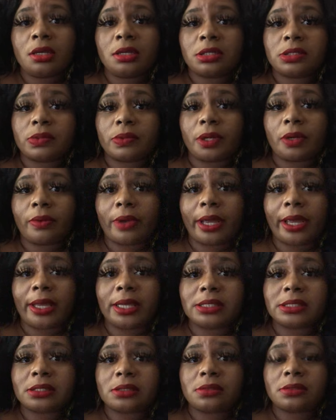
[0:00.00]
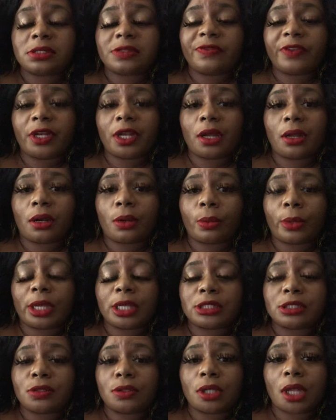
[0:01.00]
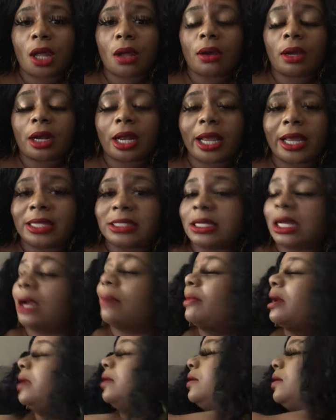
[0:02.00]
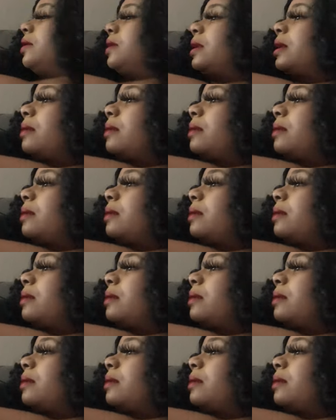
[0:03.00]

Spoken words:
So anyways, this video done ran too long, and I ain't talking about nothing.